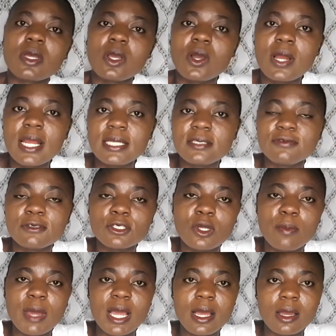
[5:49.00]
collect the phone
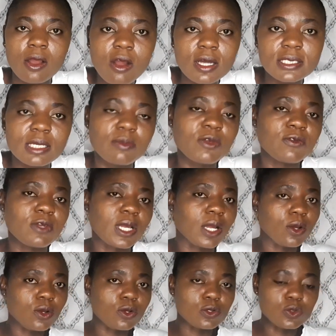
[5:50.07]
number and call them if you
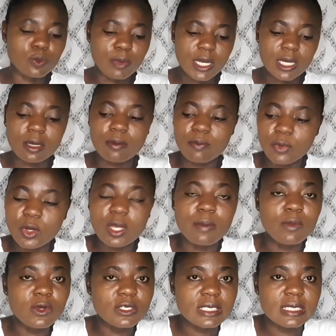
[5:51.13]
cannot go to bank. But in
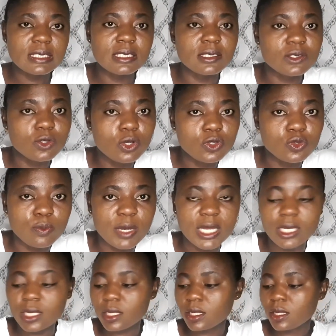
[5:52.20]
most cases, go to
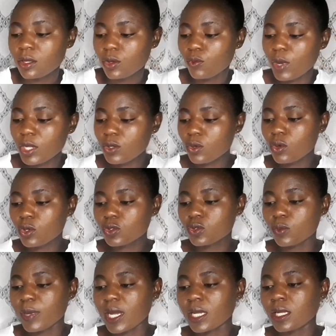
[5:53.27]
bank. When you go to
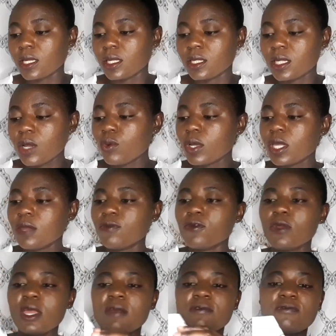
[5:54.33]
bank, they will give
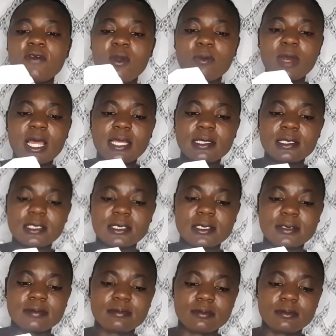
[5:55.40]
you a form like this.